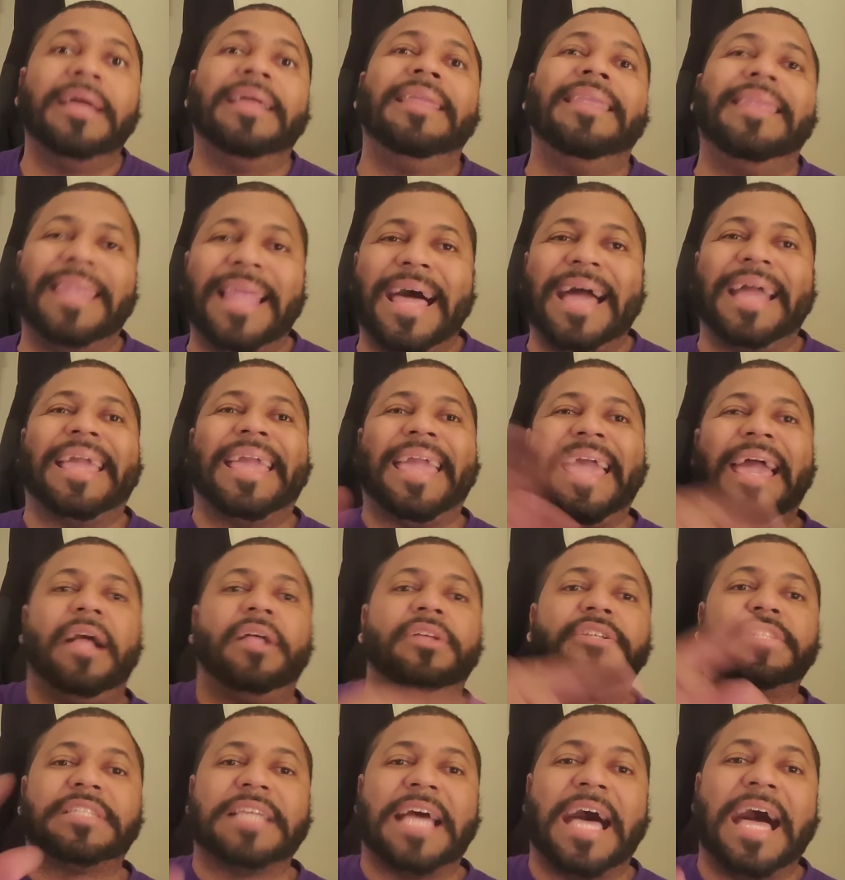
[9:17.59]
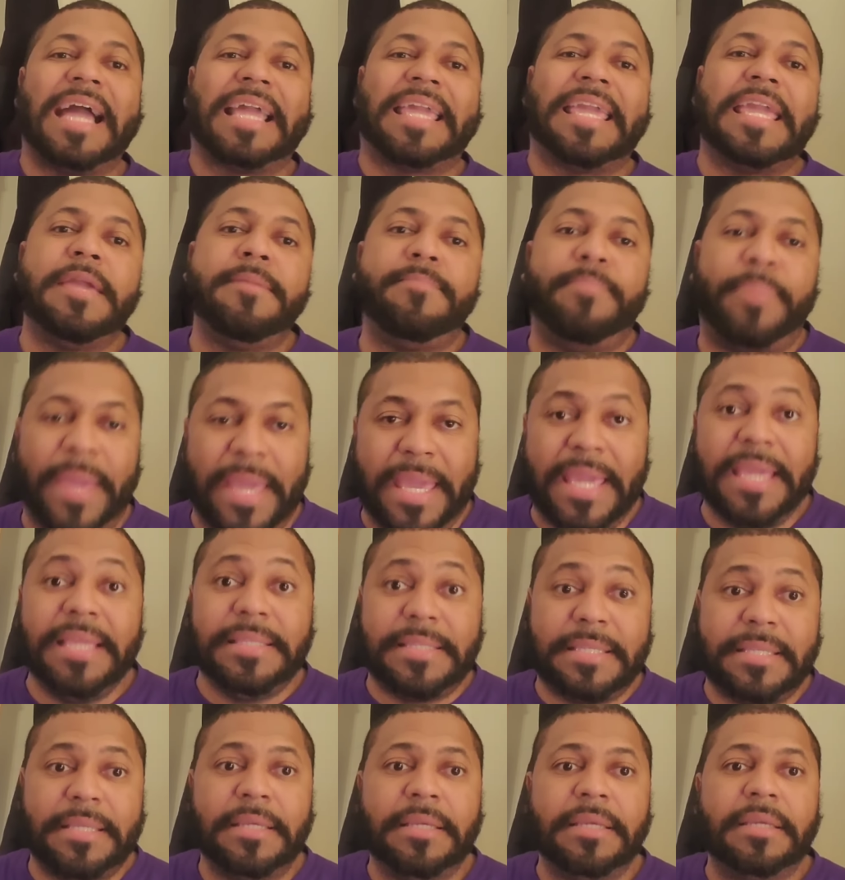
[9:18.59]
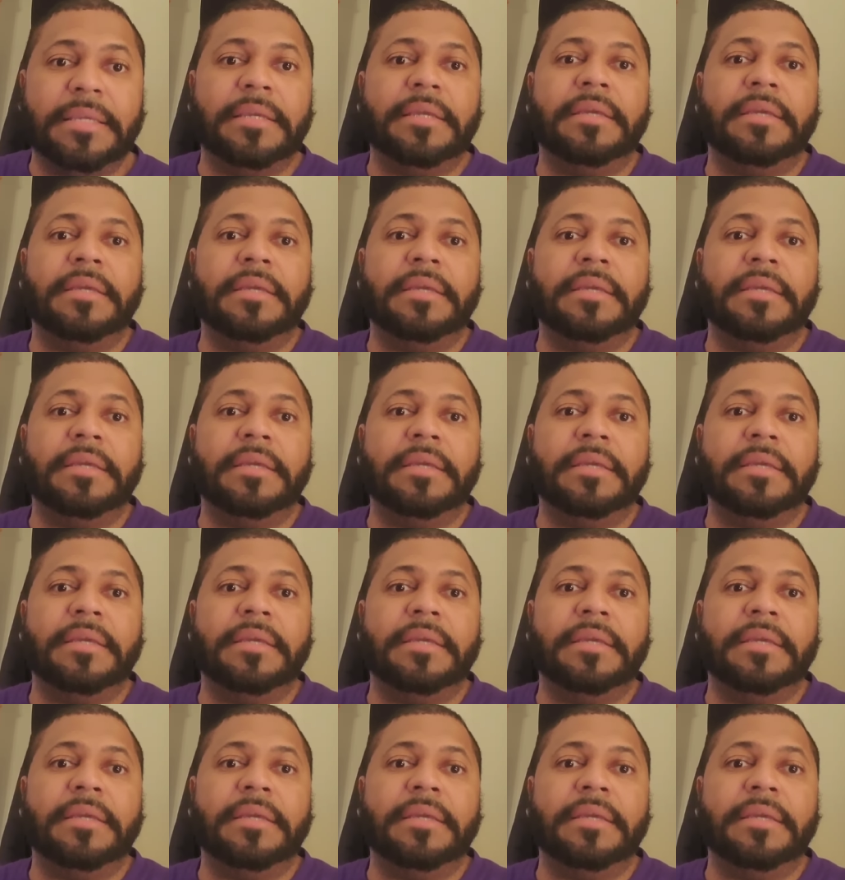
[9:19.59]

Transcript: like Calzaghe beat